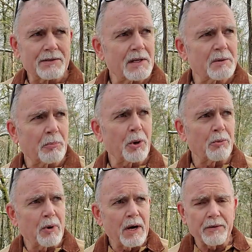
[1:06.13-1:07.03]
That's a pretty
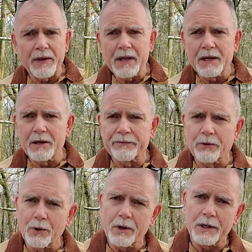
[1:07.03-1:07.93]
rare thing here
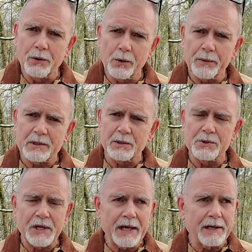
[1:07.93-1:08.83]
for Northwest
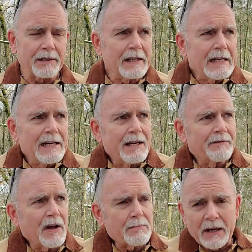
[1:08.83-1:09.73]
Louisiana. In
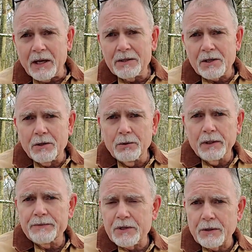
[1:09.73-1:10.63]
fact, my cousin who
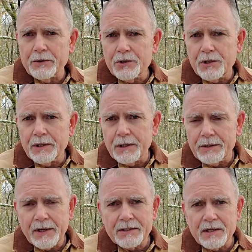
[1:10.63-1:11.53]
lives here, she
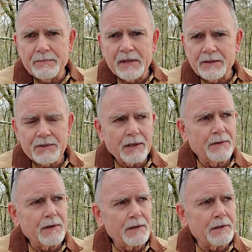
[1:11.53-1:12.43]
texted me and said
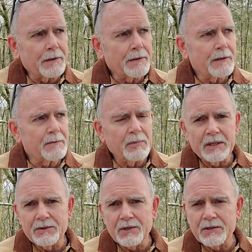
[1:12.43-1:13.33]
it had
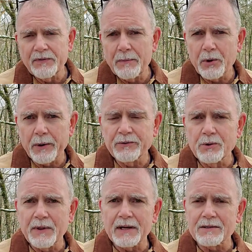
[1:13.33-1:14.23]
been since February
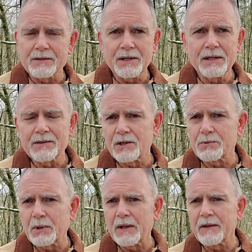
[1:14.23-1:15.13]
2010
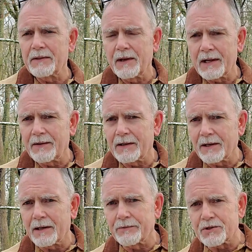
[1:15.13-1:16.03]
since we had that
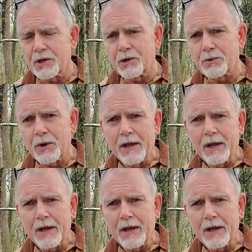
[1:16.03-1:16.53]
kind of snow.